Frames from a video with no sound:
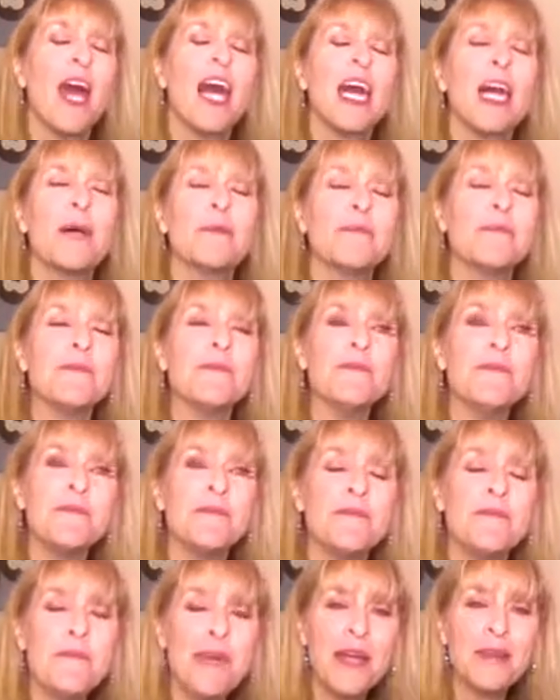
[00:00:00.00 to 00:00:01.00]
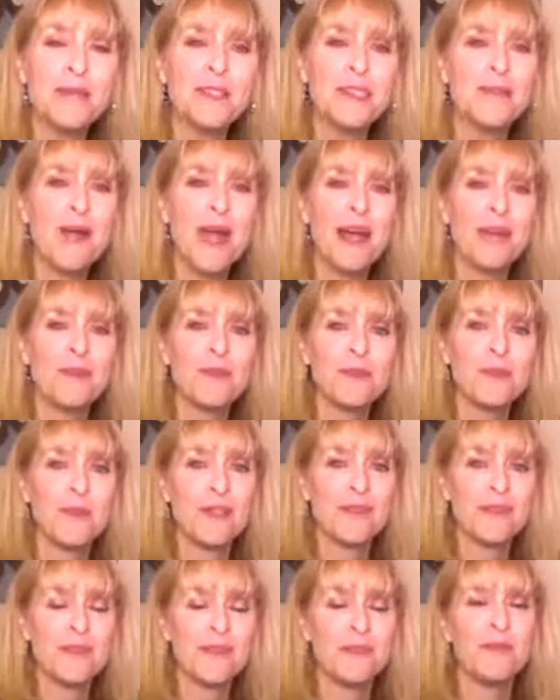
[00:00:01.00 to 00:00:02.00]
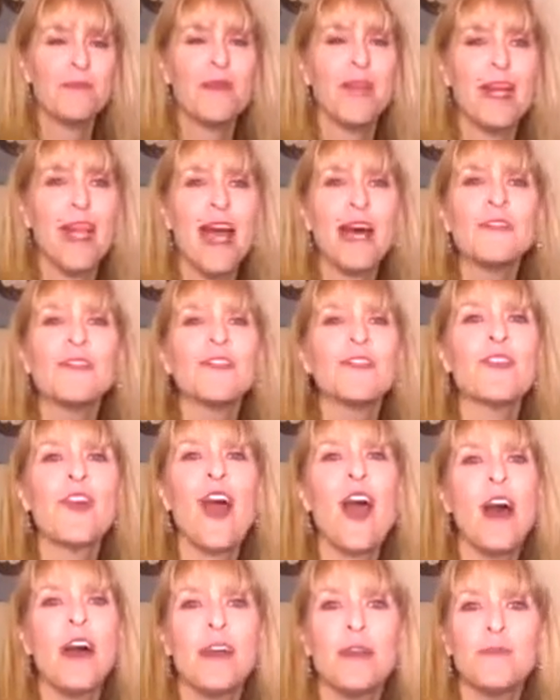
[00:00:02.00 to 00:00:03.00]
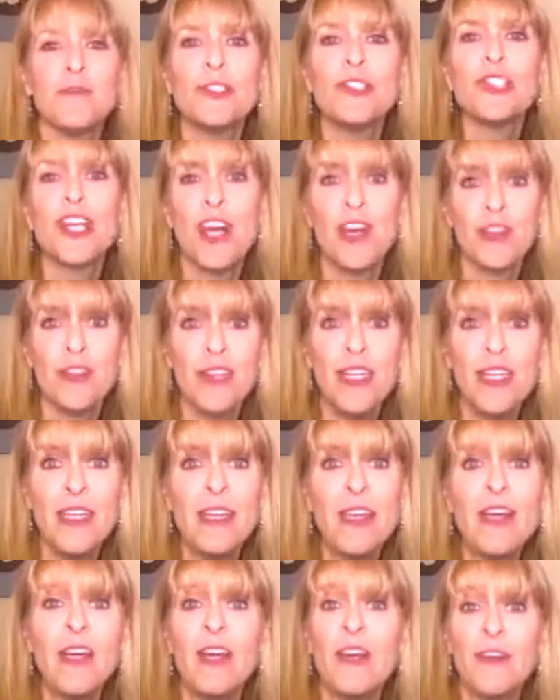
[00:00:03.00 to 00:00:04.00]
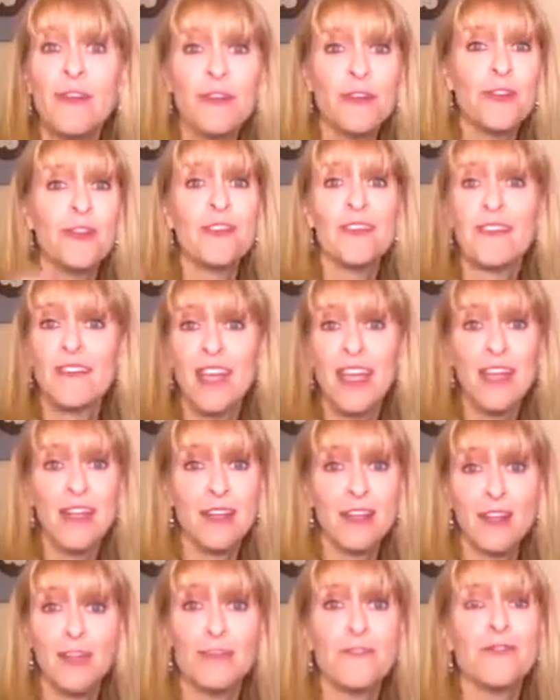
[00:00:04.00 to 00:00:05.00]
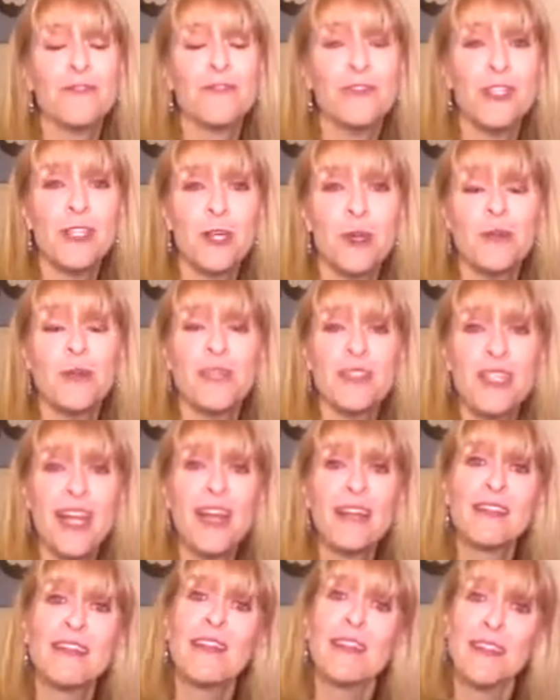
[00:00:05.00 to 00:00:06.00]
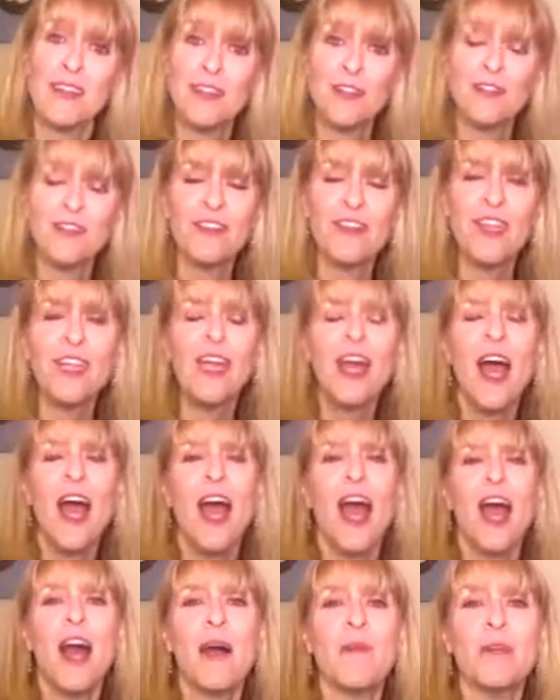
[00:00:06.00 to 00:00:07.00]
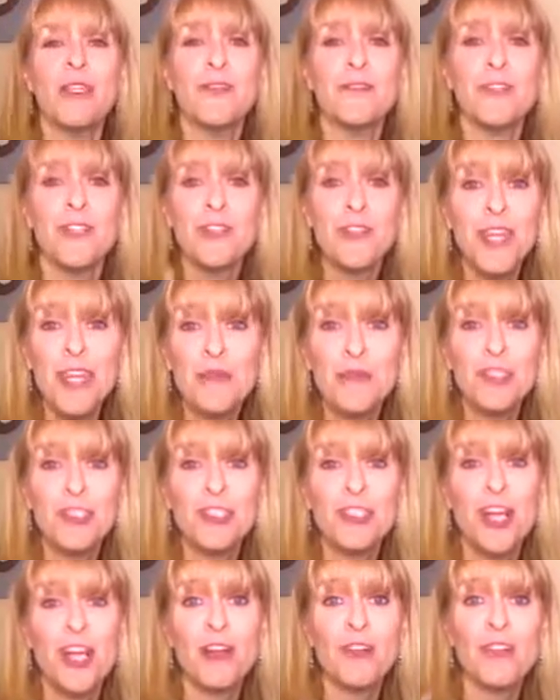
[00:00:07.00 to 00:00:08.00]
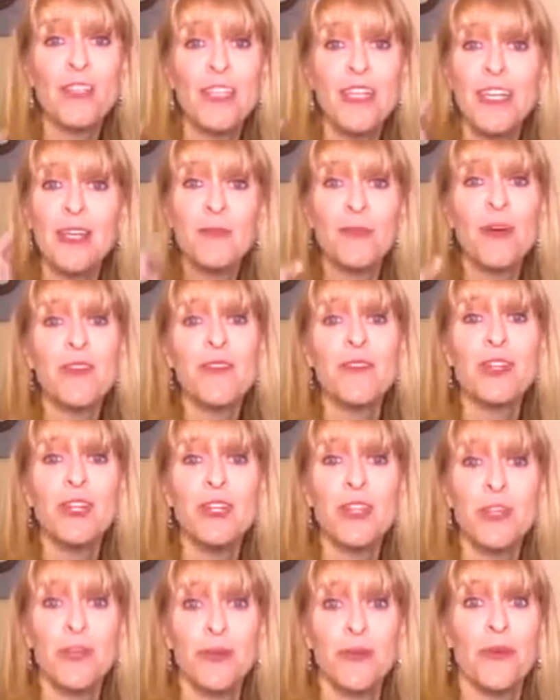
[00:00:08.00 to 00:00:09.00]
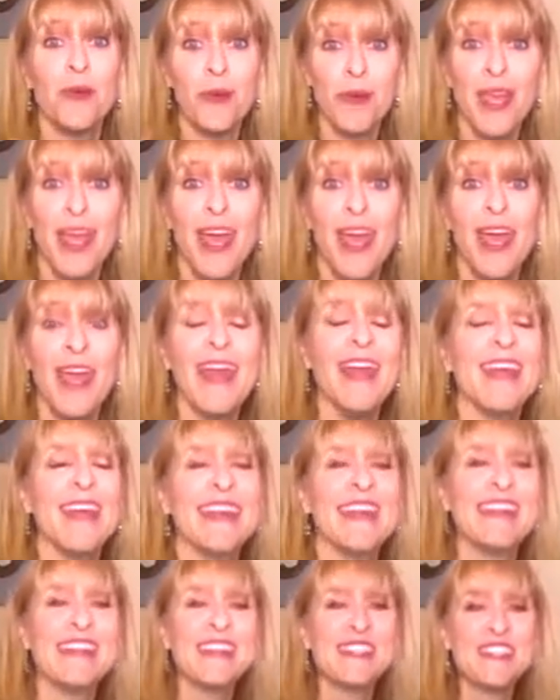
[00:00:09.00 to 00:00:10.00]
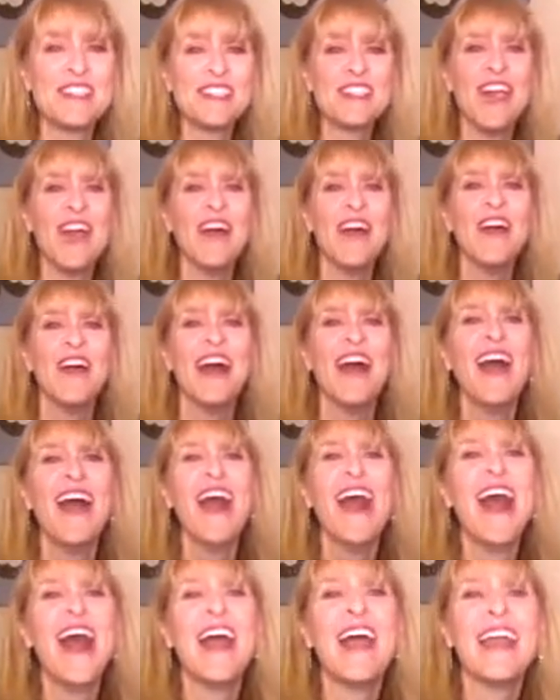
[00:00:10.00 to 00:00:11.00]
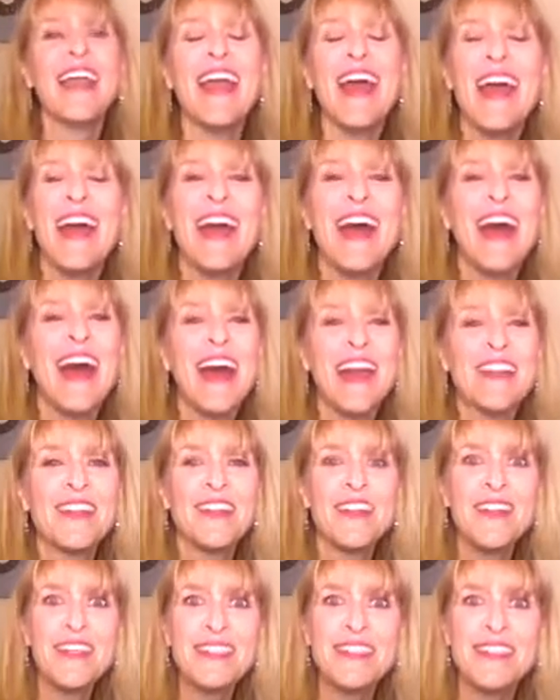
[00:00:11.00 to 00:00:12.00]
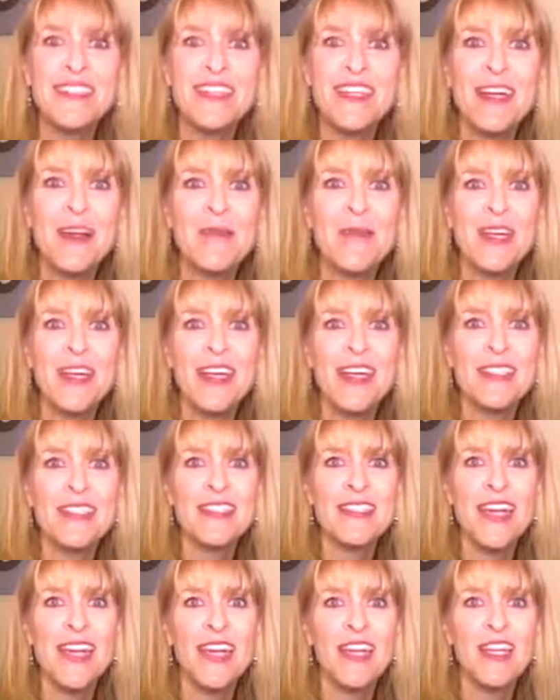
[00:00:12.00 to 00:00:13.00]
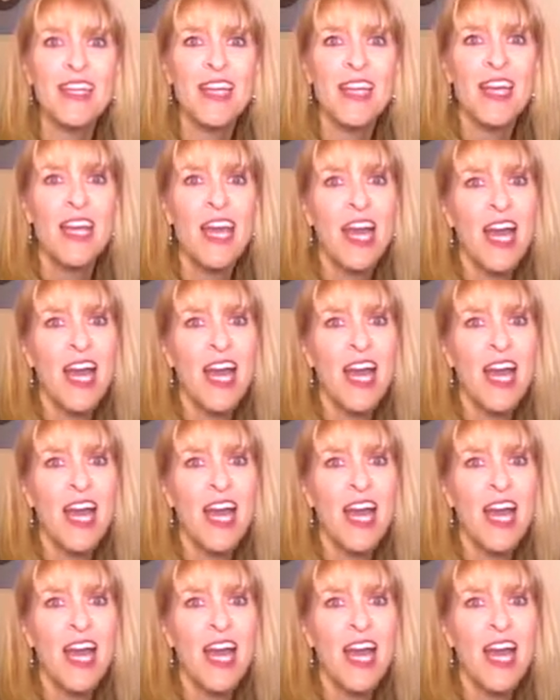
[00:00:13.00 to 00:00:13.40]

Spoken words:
my response was, and I'll just call him Charlie for the sake of, protecting the guilty. And if your name is Charlie, it wasn't you, okay? So I looked at him and I said,